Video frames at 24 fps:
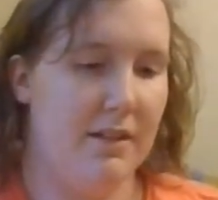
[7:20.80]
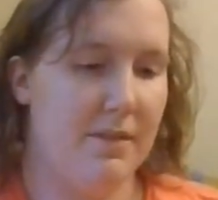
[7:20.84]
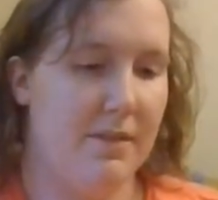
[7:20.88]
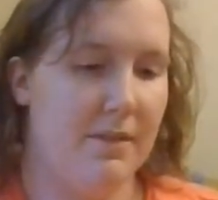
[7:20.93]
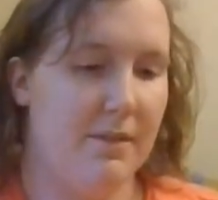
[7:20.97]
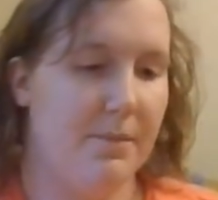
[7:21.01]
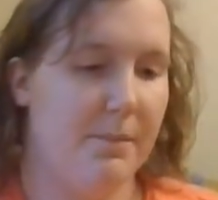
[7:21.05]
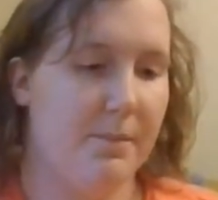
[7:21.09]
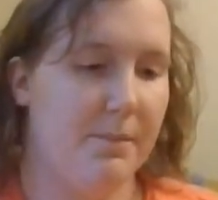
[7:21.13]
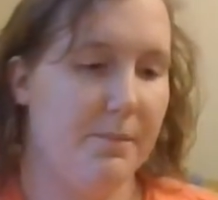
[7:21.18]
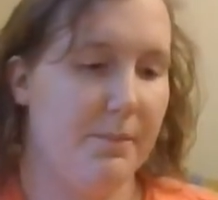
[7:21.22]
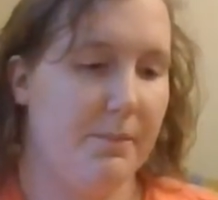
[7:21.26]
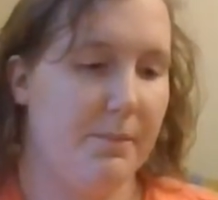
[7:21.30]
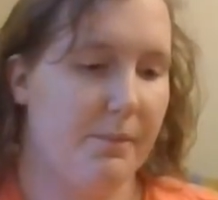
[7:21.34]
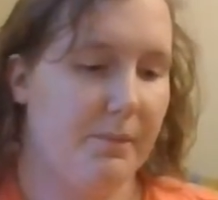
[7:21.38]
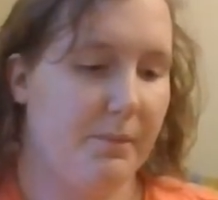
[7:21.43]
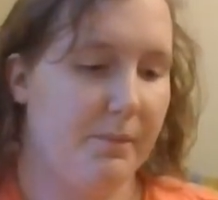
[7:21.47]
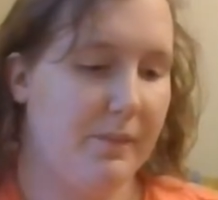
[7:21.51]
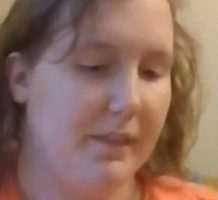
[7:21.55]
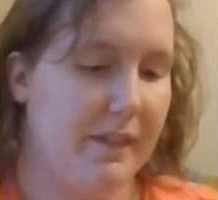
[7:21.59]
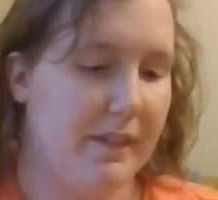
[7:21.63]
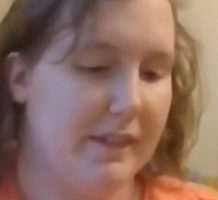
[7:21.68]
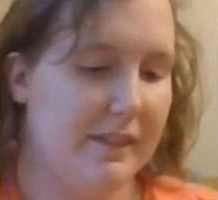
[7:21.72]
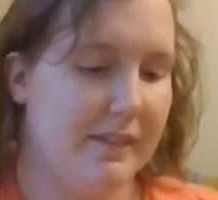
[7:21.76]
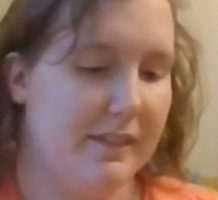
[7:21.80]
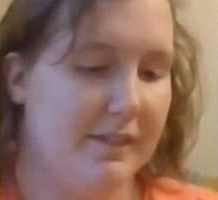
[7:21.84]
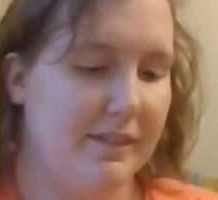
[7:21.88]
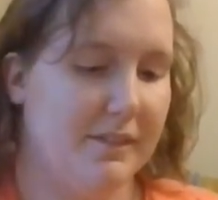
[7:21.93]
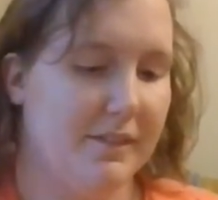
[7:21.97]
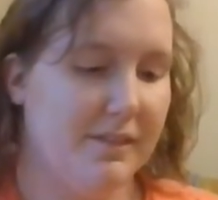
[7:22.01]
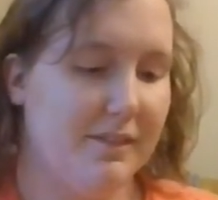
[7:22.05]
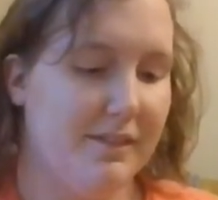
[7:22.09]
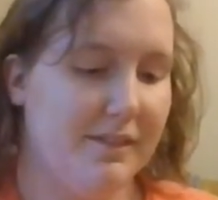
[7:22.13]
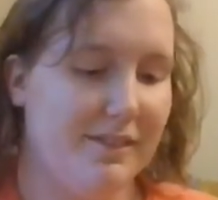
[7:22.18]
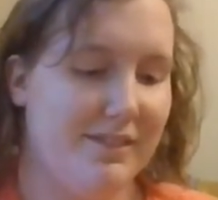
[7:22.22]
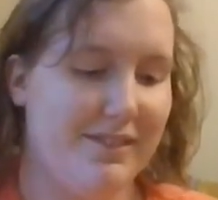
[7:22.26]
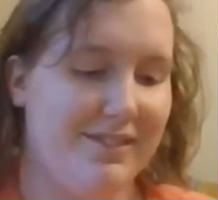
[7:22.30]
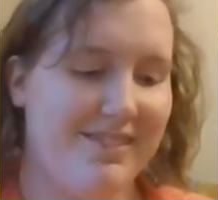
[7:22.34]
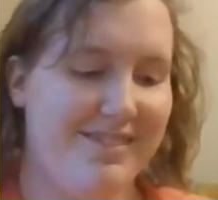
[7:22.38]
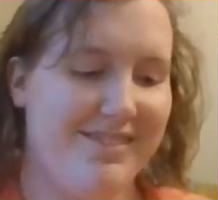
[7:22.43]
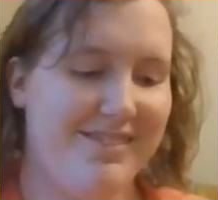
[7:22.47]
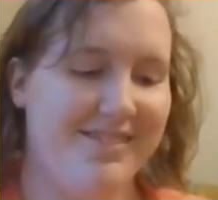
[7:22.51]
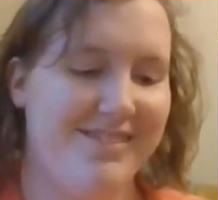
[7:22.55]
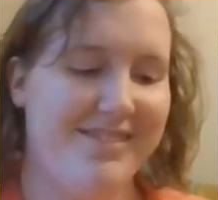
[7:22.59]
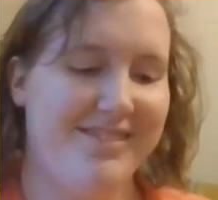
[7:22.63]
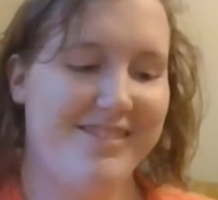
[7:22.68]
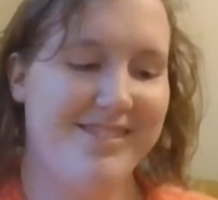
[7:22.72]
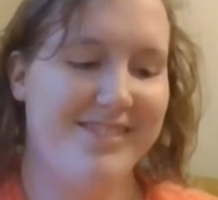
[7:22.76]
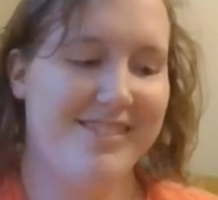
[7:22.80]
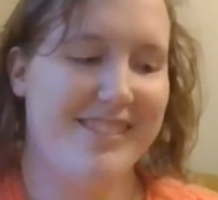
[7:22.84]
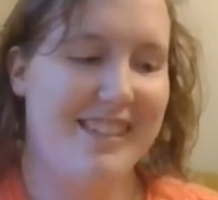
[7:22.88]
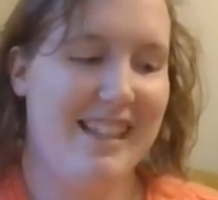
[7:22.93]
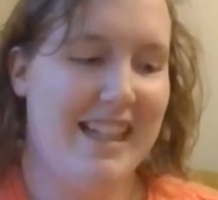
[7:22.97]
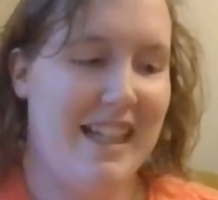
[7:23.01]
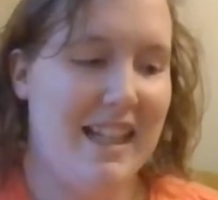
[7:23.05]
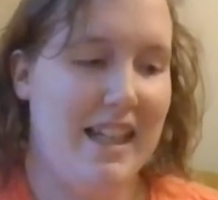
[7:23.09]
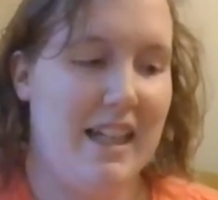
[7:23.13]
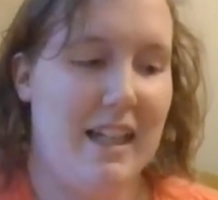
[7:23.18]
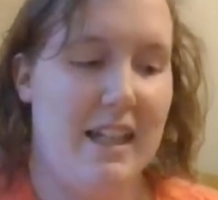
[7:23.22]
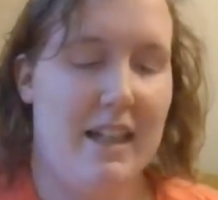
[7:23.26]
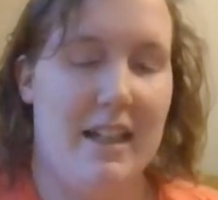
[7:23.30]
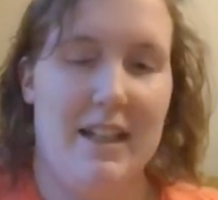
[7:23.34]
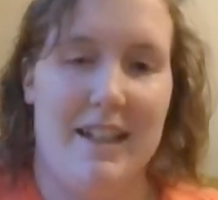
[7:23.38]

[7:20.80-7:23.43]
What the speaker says: No one is speaking in this clip.